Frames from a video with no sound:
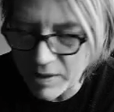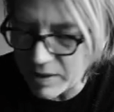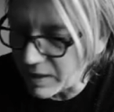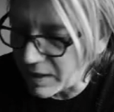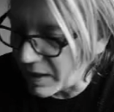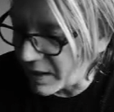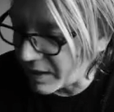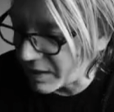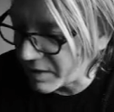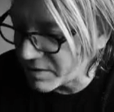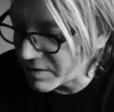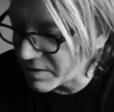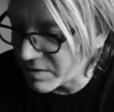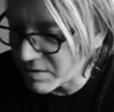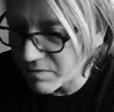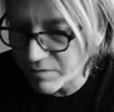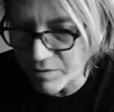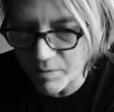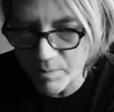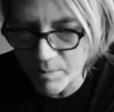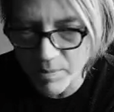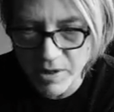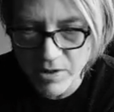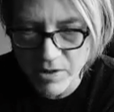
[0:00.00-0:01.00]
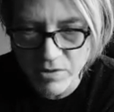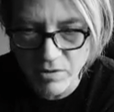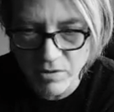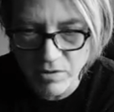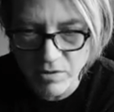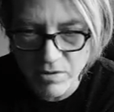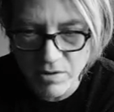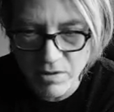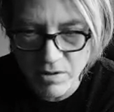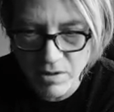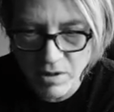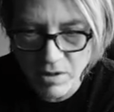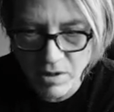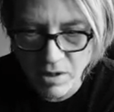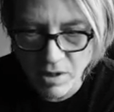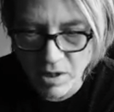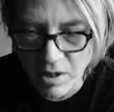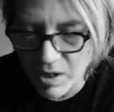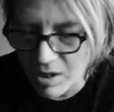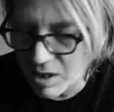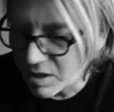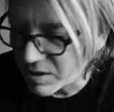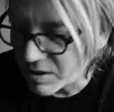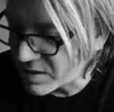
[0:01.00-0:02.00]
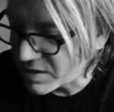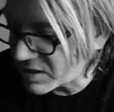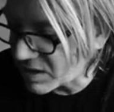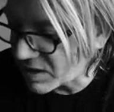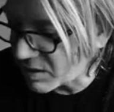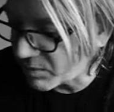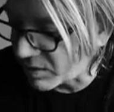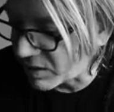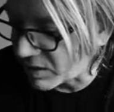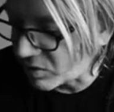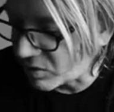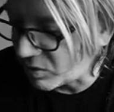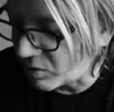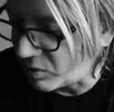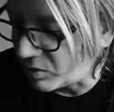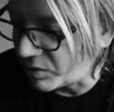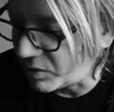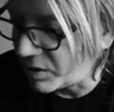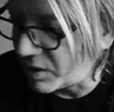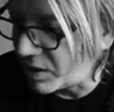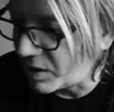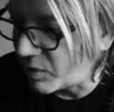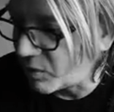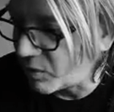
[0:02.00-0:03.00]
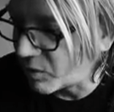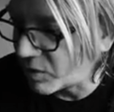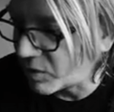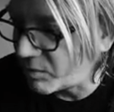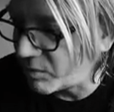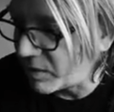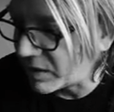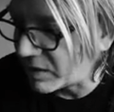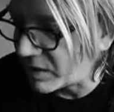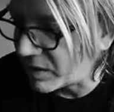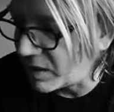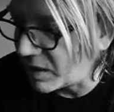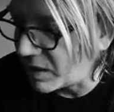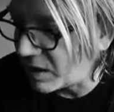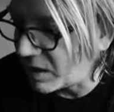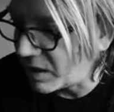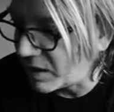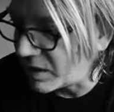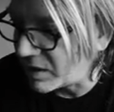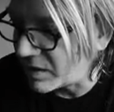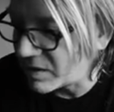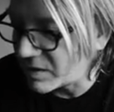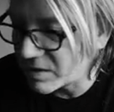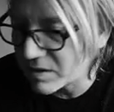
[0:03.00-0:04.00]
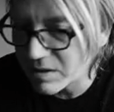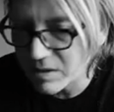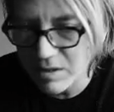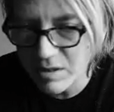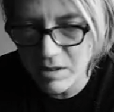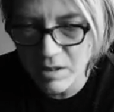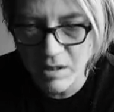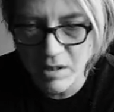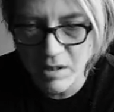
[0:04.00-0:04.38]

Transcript: px for pixels, semicolon, and we're going to make the height